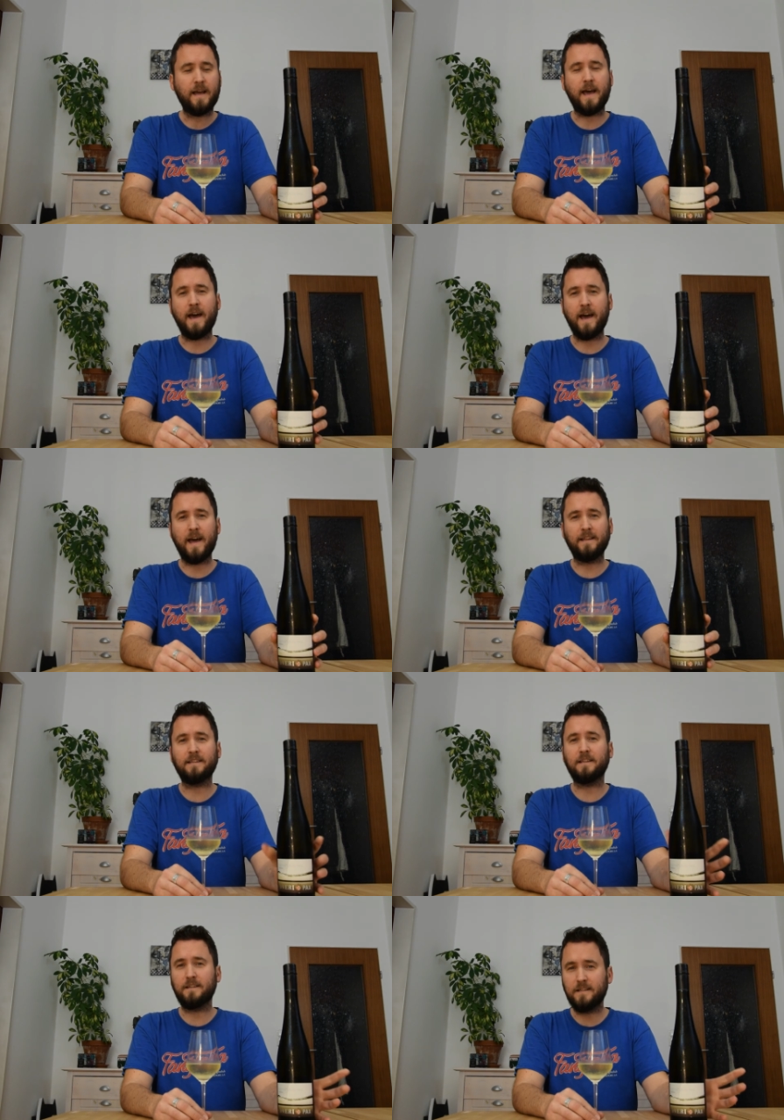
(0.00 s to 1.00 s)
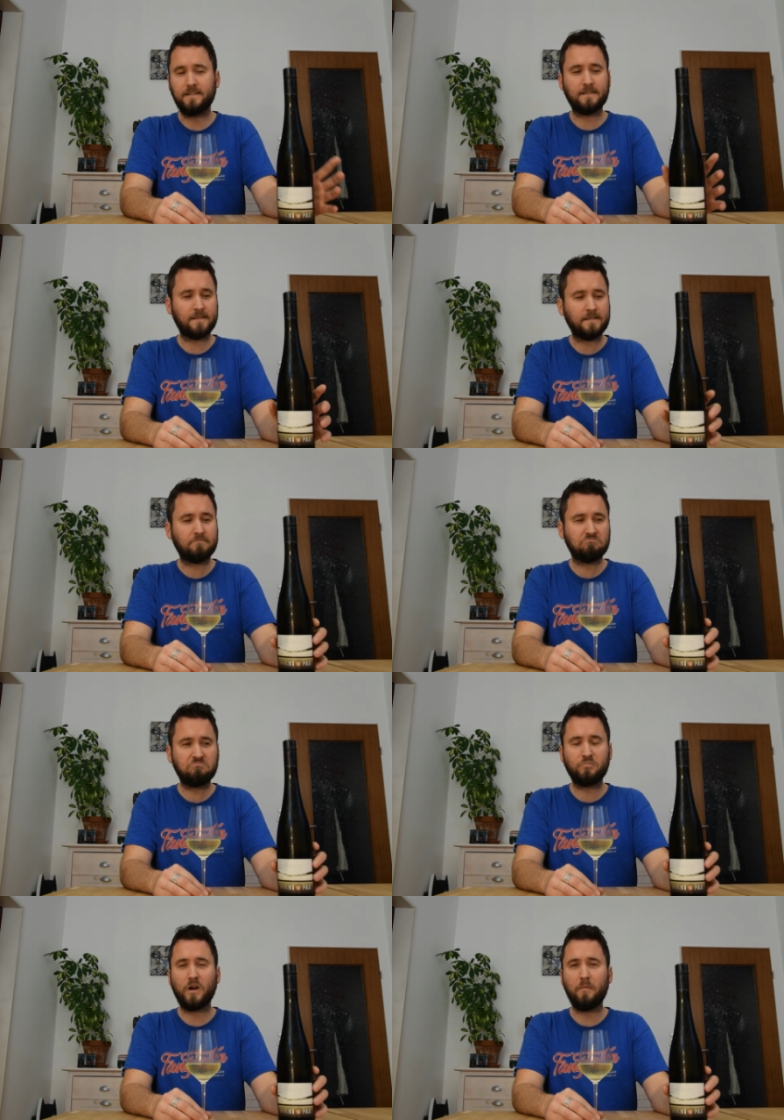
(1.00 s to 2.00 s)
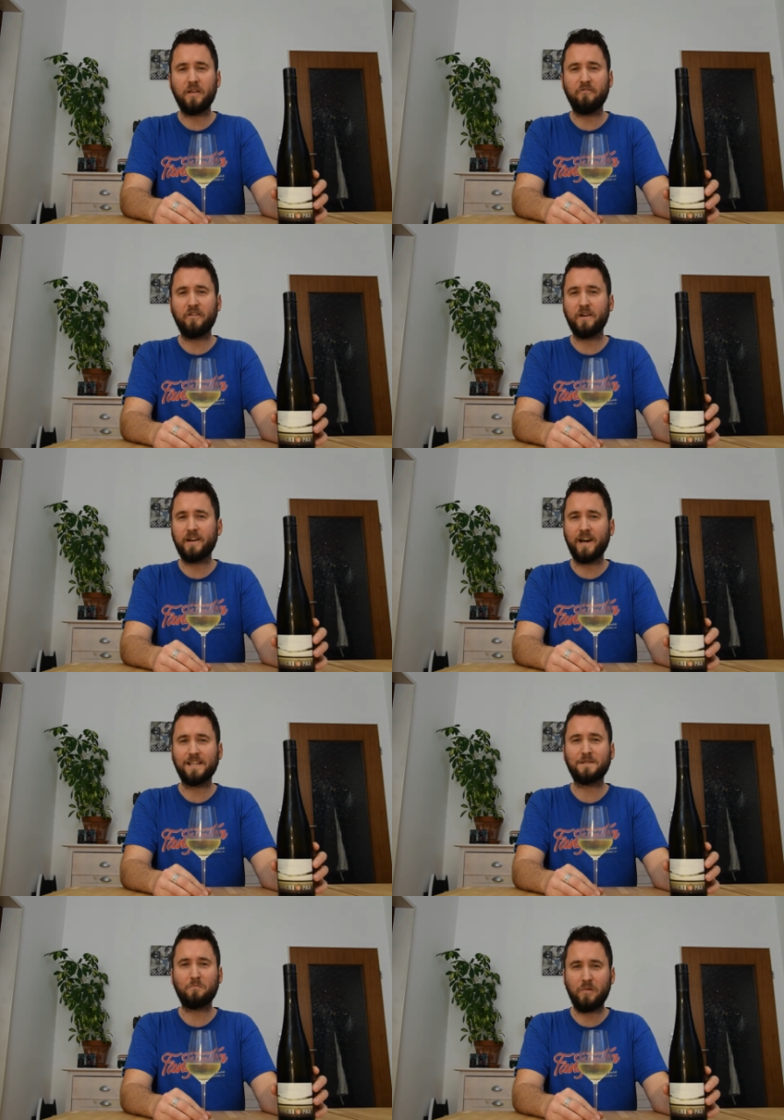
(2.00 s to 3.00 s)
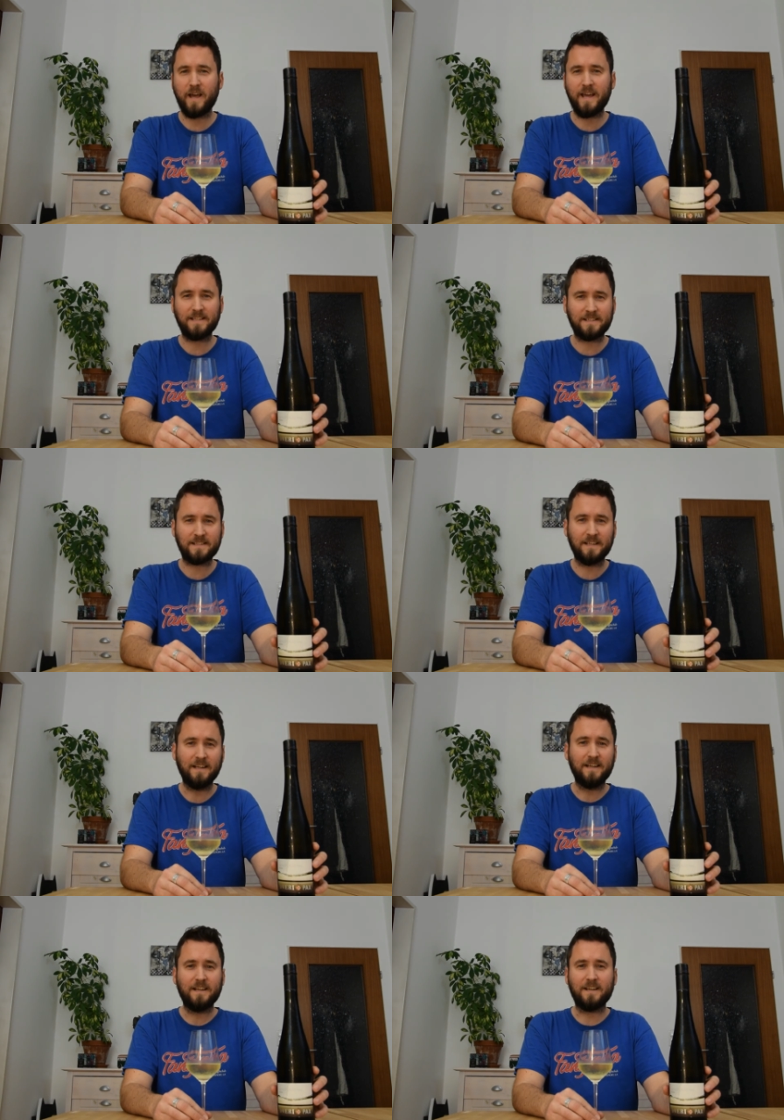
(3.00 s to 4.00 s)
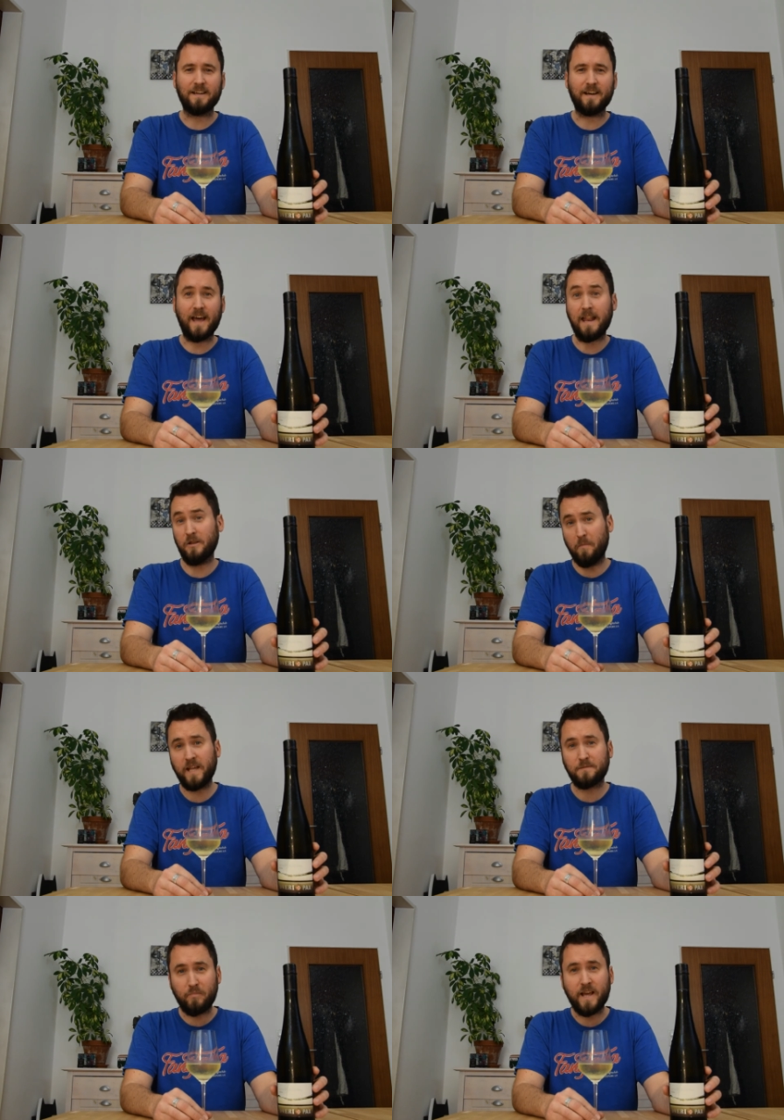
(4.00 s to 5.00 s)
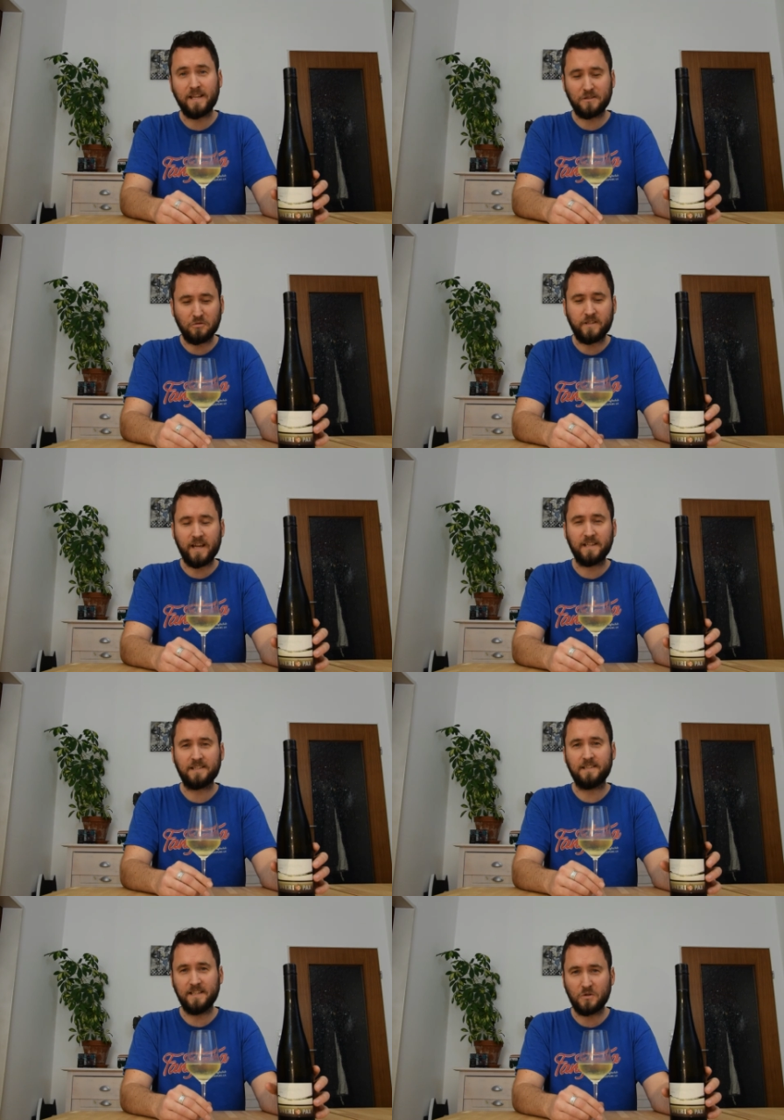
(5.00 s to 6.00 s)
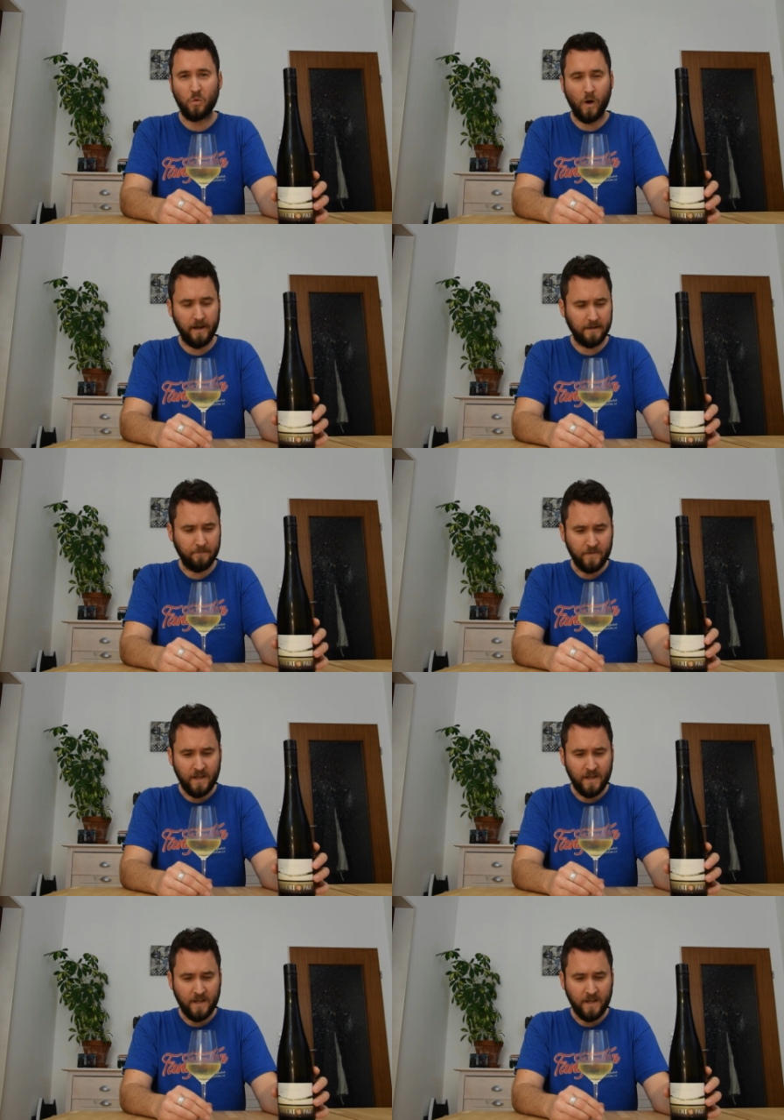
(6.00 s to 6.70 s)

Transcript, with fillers: and it's probably a very nice place uh, and the best place to taste this wine.